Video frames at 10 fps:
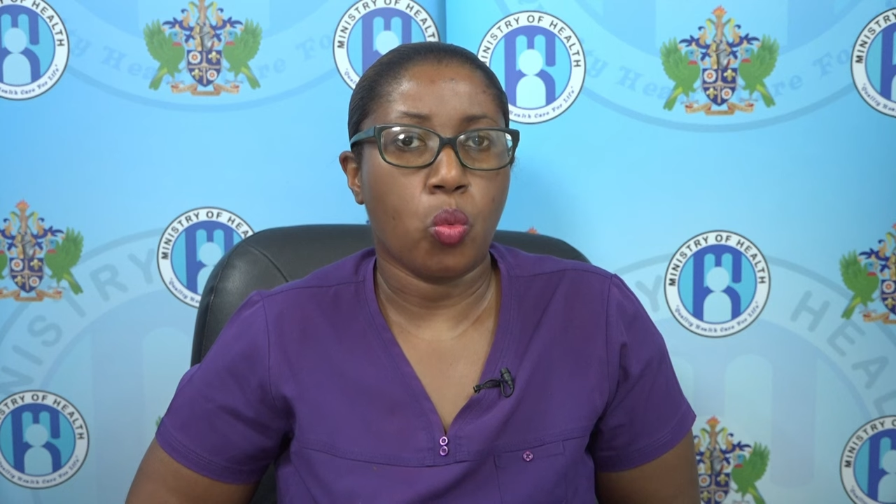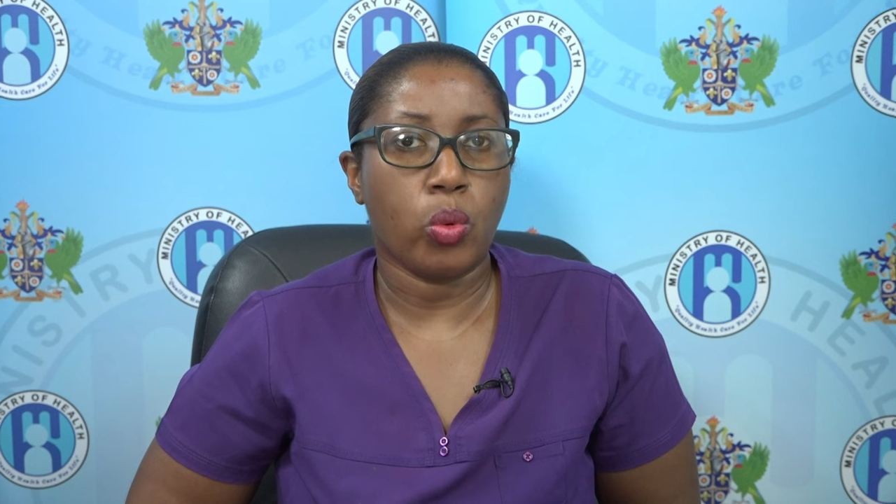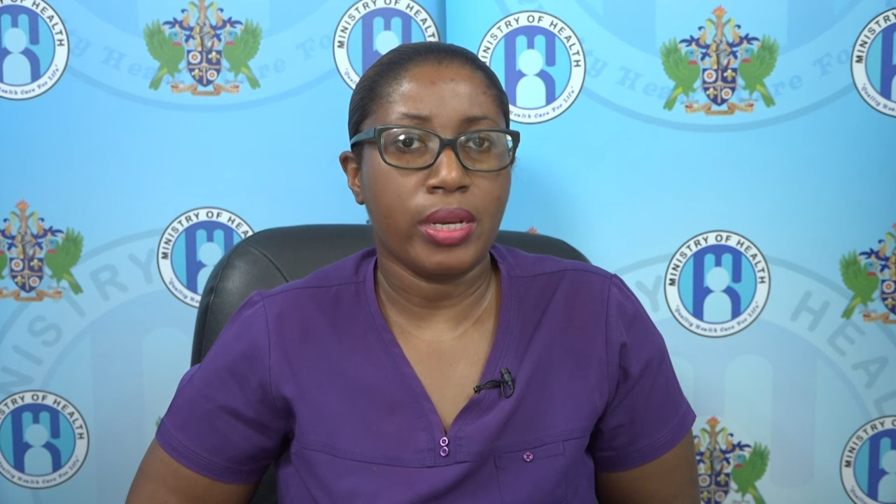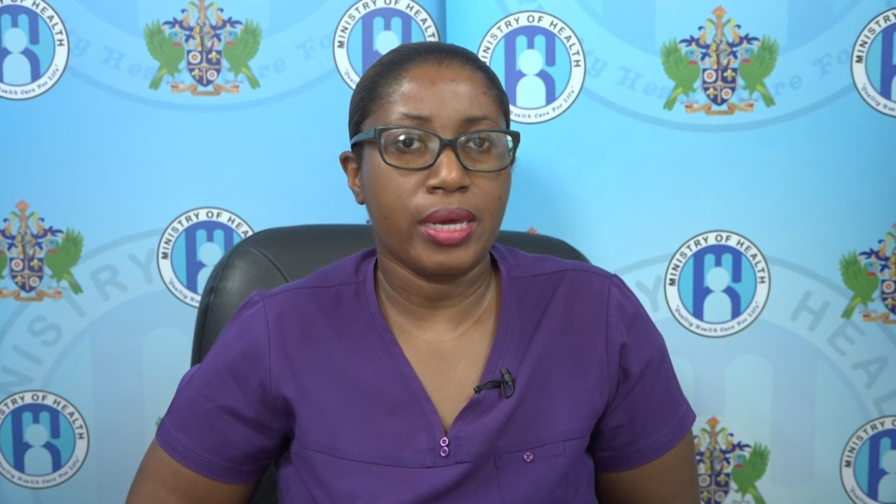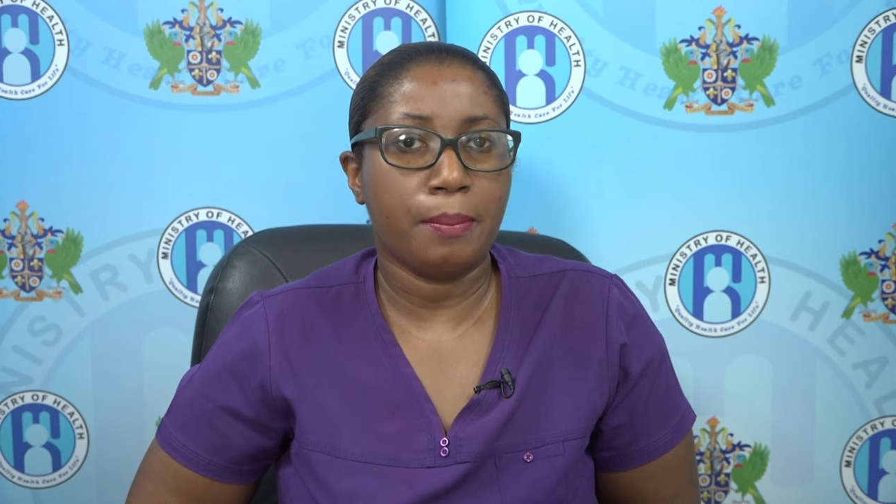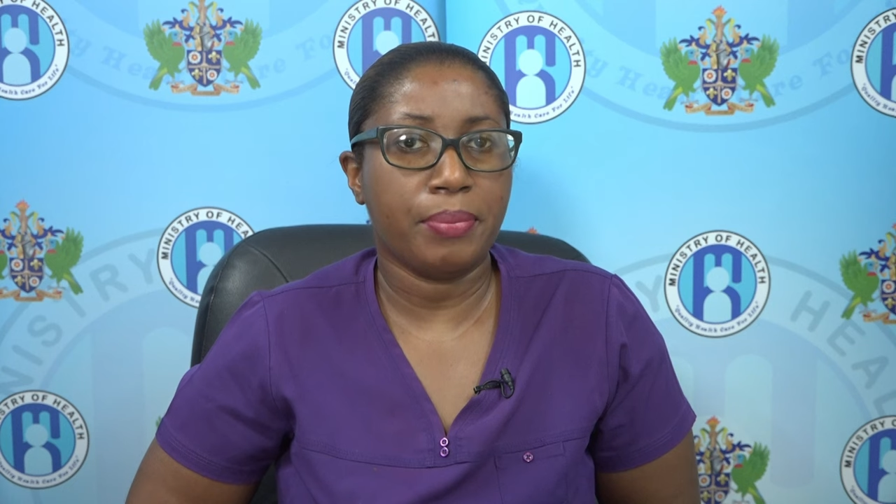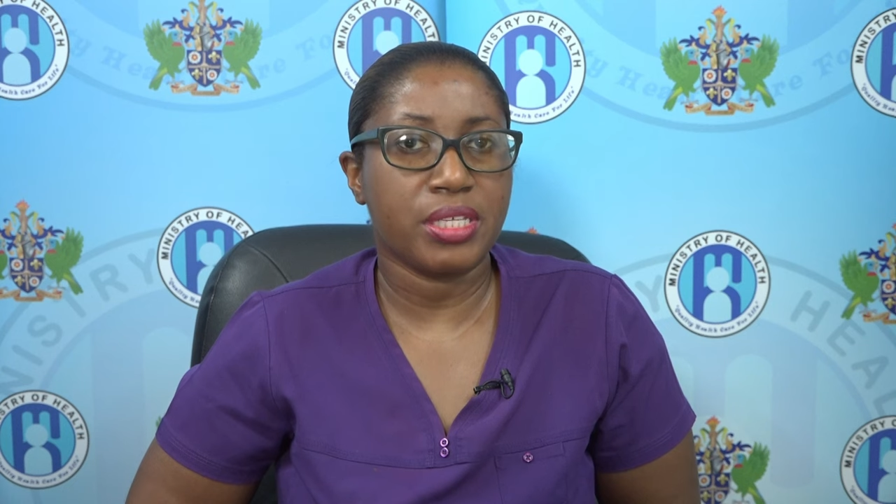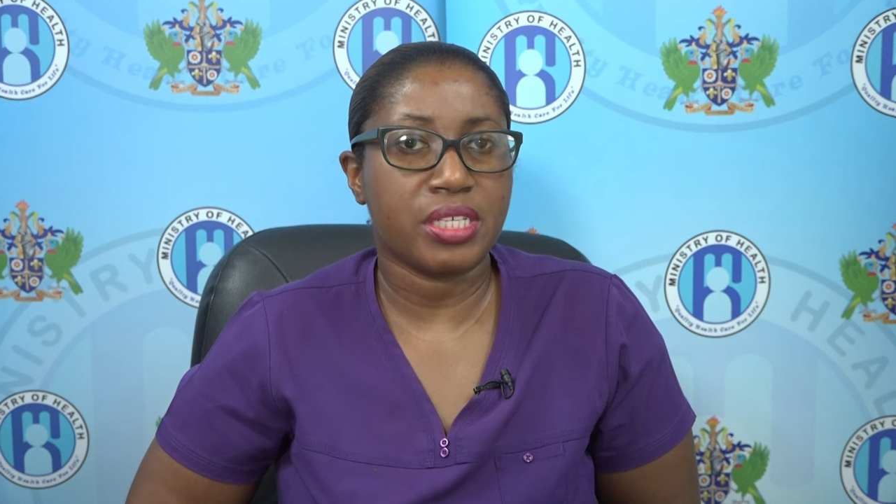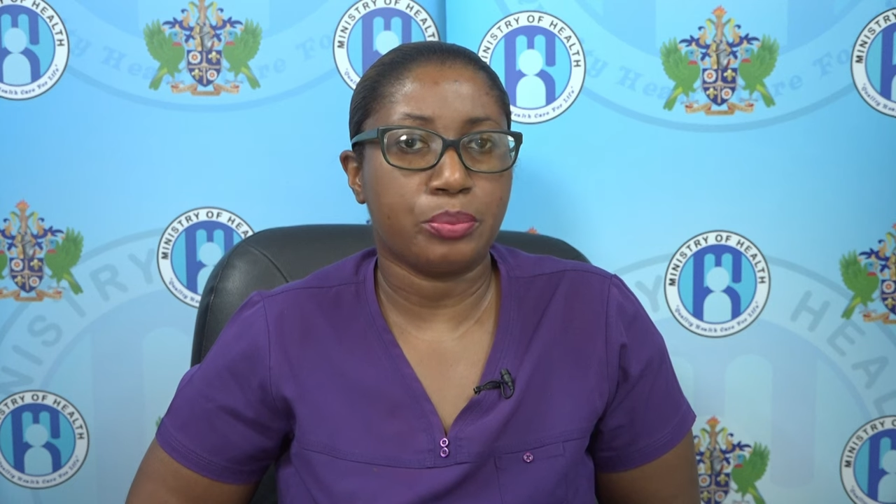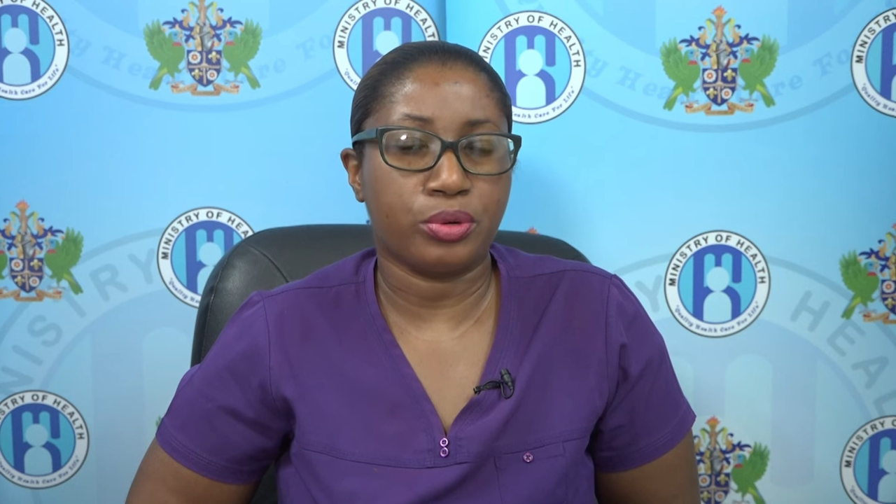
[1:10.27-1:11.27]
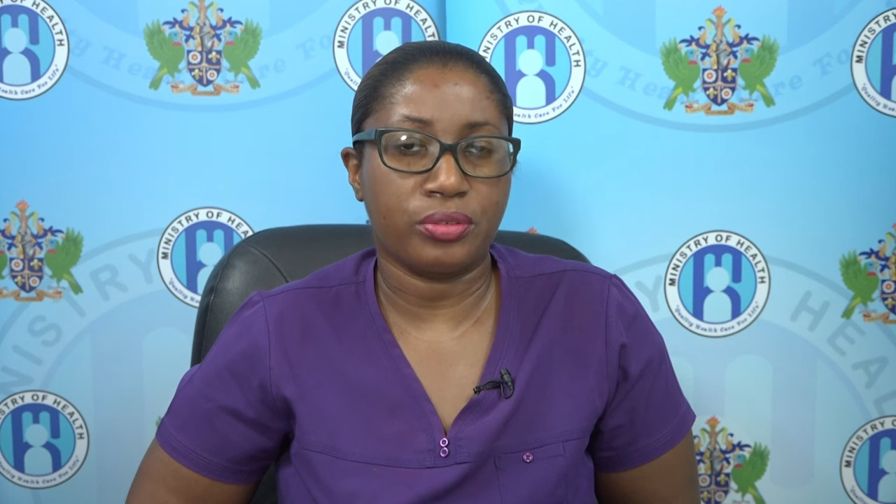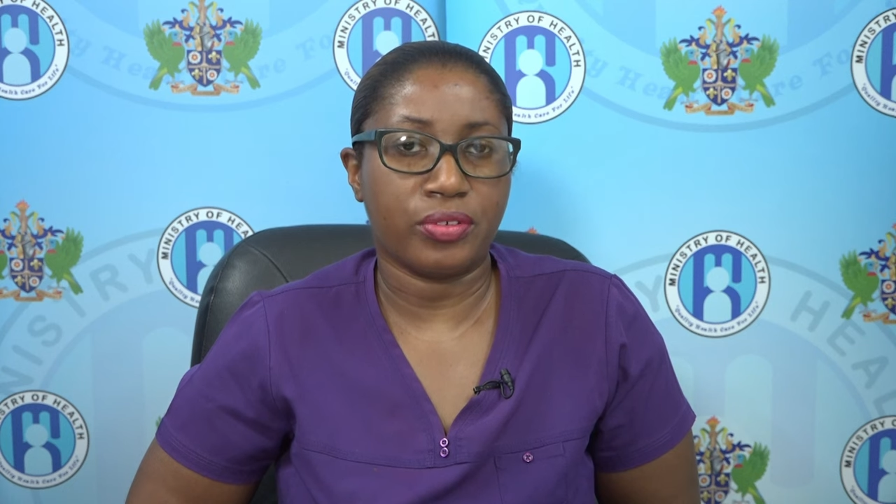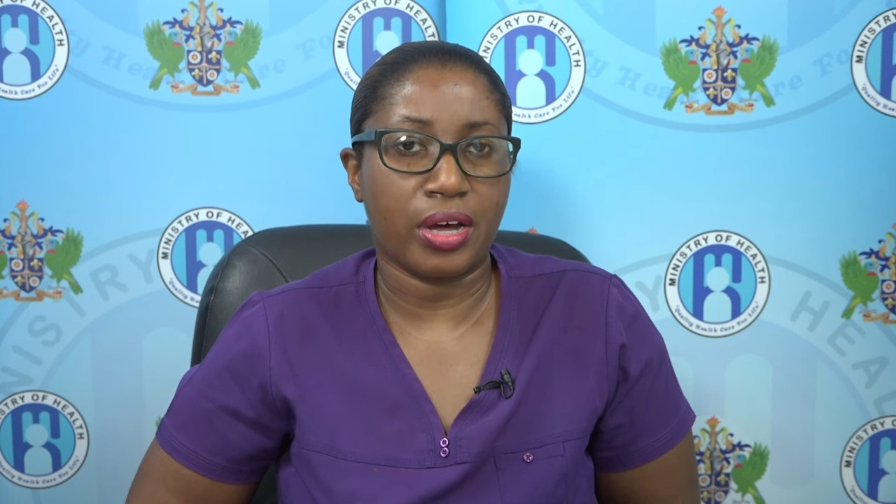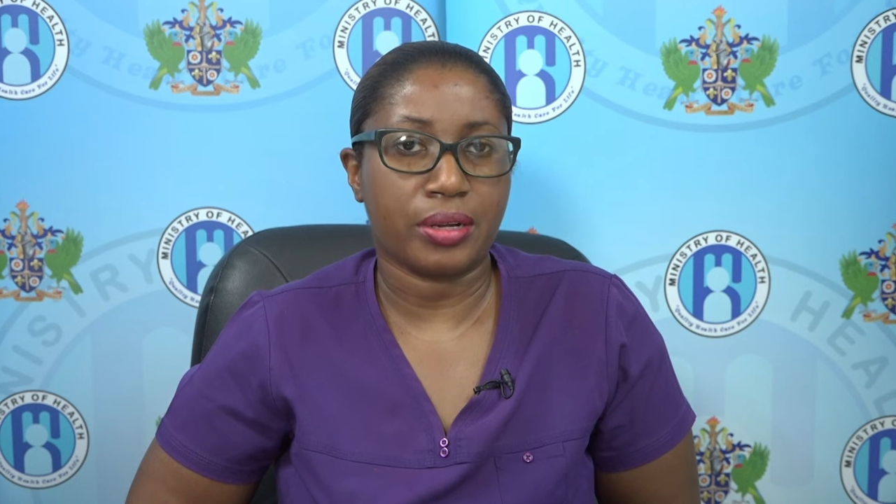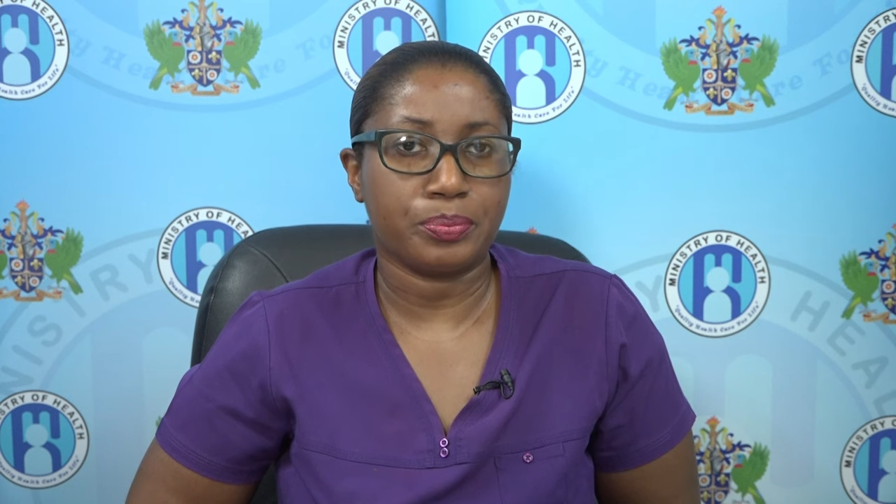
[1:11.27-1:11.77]
William Peter
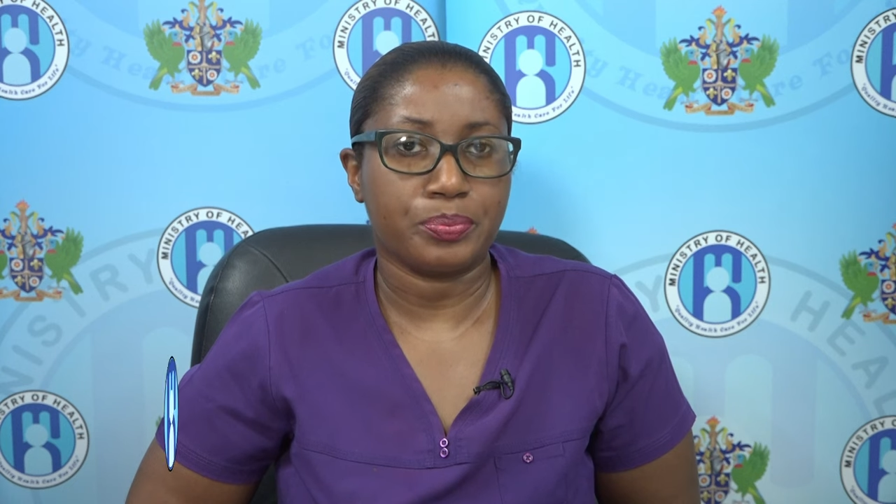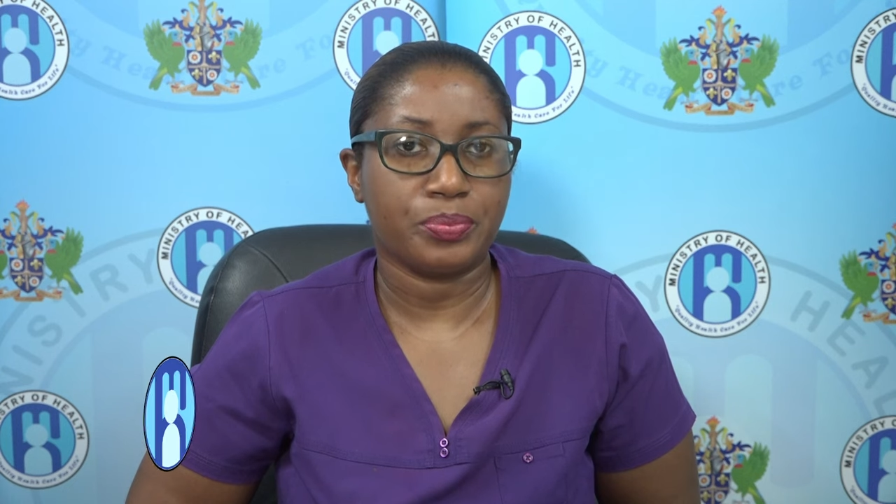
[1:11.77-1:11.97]
Boulevard.